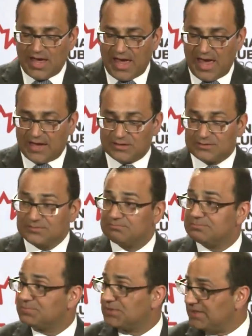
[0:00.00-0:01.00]
And
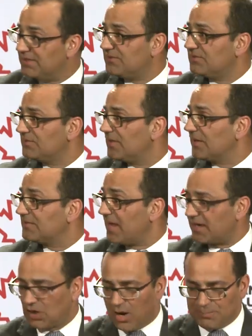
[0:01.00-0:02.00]
please
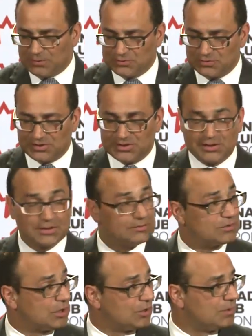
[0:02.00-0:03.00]
take an opportunity
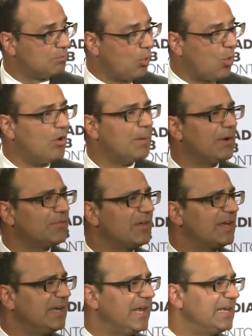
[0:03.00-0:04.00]
to learn more about
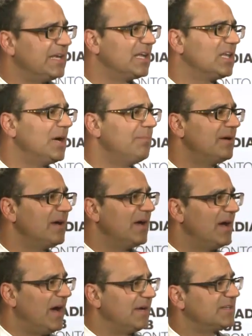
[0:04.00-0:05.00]
the Canadian Club
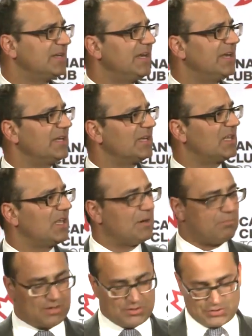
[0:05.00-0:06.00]
at
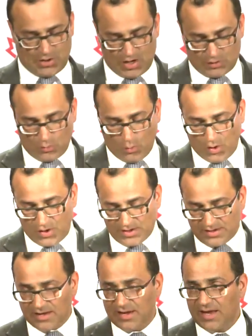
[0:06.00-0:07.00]
canadianclub.org,